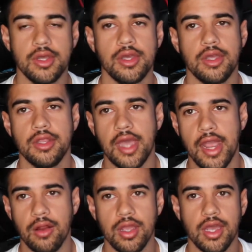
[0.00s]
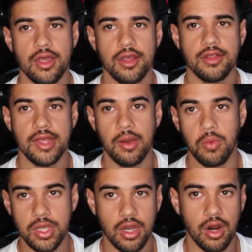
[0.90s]
the area that
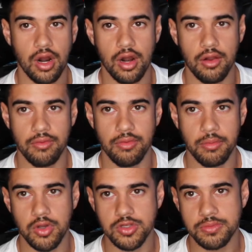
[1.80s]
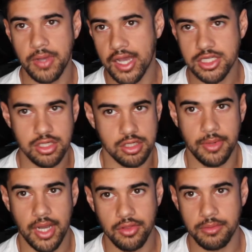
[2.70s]
we are the most passionate
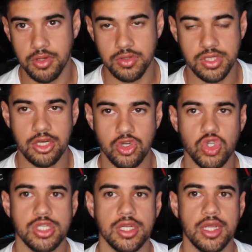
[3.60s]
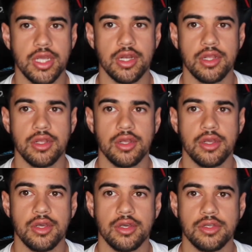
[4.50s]
about, the most interested in,
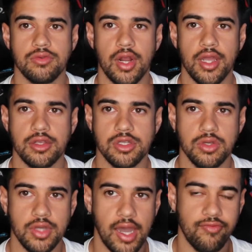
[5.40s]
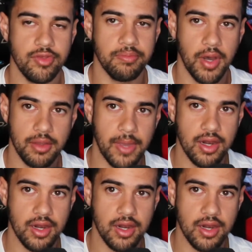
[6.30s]
right? So you have the bug bounty